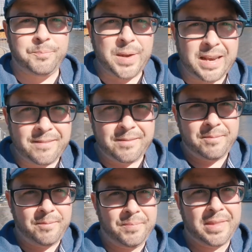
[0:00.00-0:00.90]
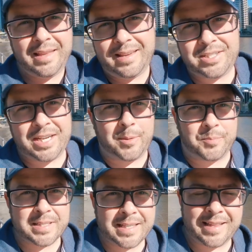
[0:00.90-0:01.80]
bit cheap,
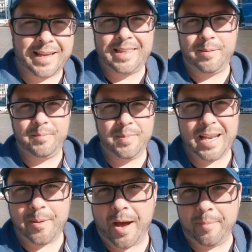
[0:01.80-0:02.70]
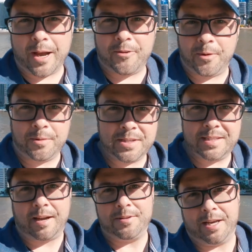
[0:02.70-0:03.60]
isn't it? Like, the Media Mod microphone just
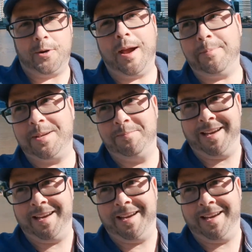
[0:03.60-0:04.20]
sounds like crap to